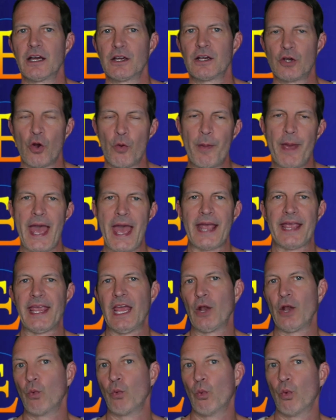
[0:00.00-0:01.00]
go back
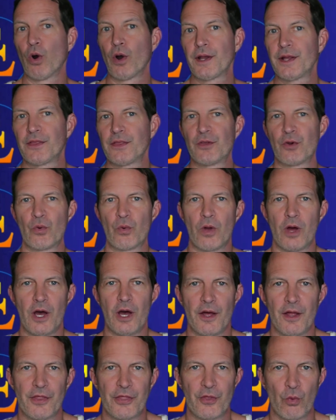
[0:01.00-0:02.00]
and work
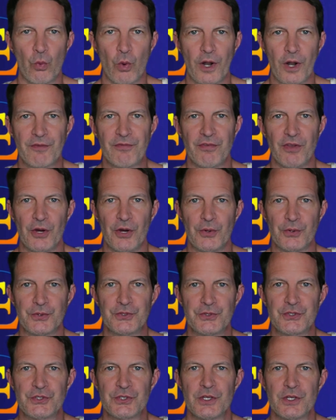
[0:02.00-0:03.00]
the workflows.